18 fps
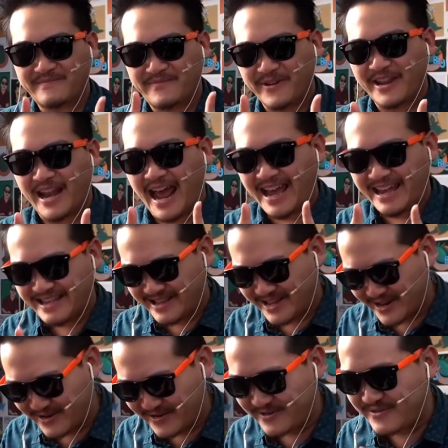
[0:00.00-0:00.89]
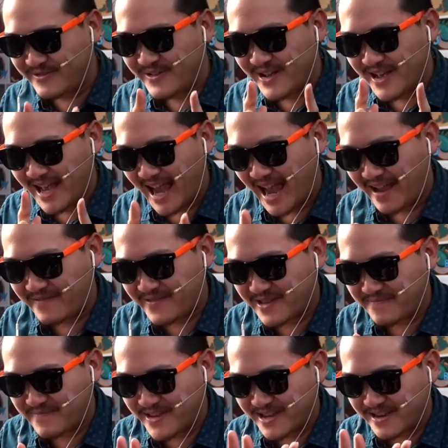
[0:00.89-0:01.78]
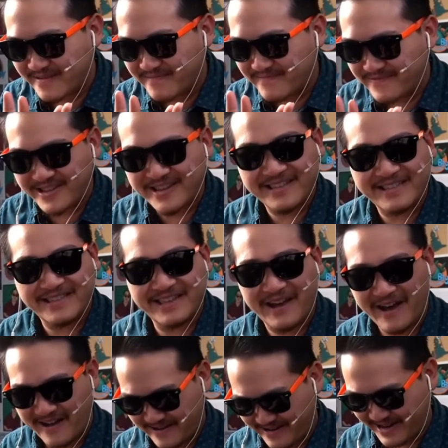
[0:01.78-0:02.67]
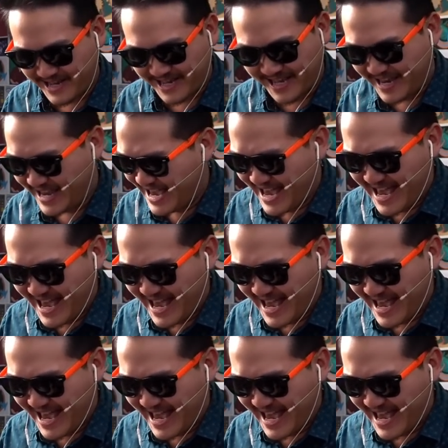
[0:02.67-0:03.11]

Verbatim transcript: but I do have to be completely honest,